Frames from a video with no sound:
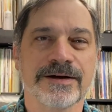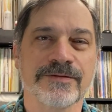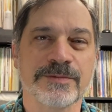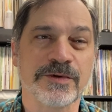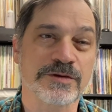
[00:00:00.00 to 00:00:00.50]

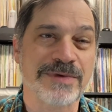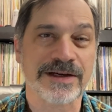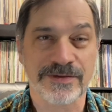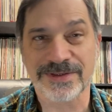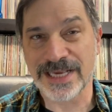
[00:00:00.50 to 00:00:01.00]
Bill's
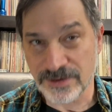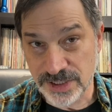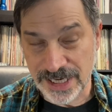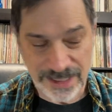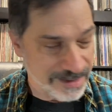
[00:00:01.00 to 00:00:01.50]
Box of Sound
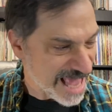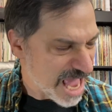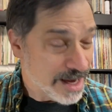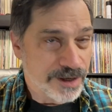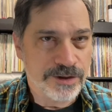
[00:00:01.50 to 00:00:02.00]
channel,
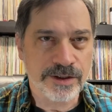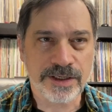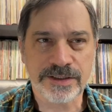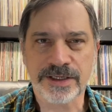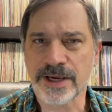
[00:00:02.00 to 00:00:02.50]
you're gonna
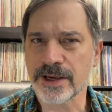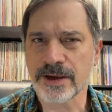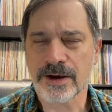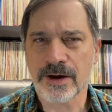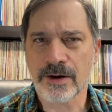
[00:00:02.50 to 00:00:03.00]
say,
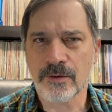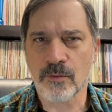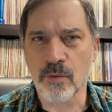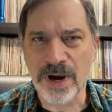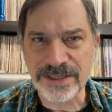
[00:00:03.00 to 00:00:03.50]

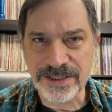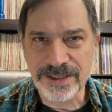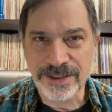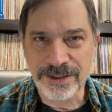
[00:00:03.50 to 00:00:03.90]
"What?